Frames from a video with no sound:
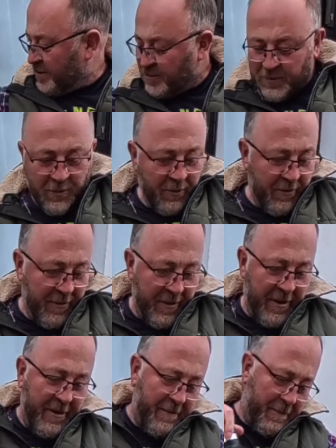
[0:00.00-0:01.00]
get some water in
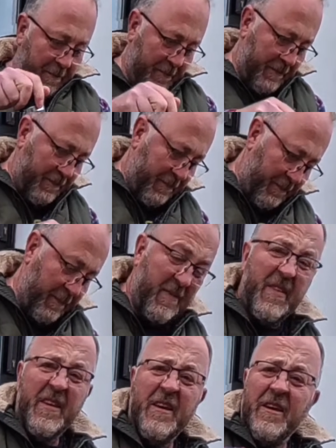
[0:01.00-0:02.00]
there
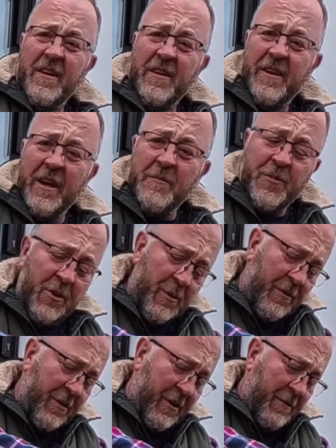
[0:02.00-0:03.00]
and get a
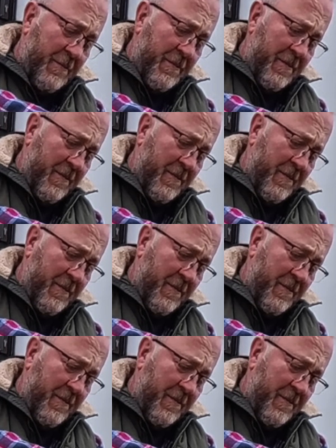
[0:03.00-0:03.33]
brew on the go.